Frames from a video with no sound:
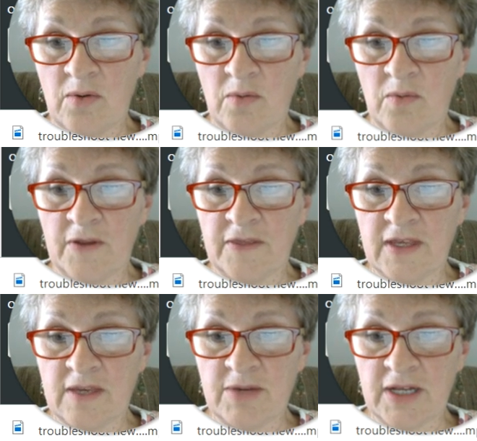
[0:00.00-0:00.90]
what
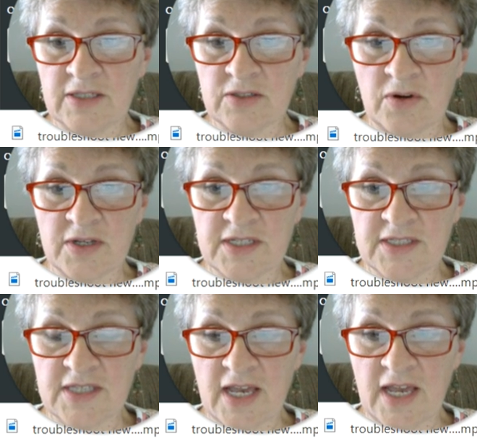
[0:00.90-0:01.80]
the email is going to
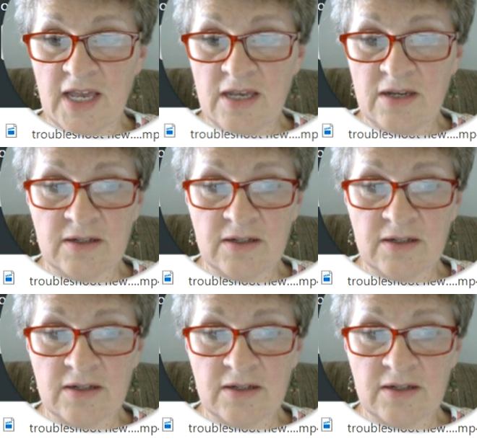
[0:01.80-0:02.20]
say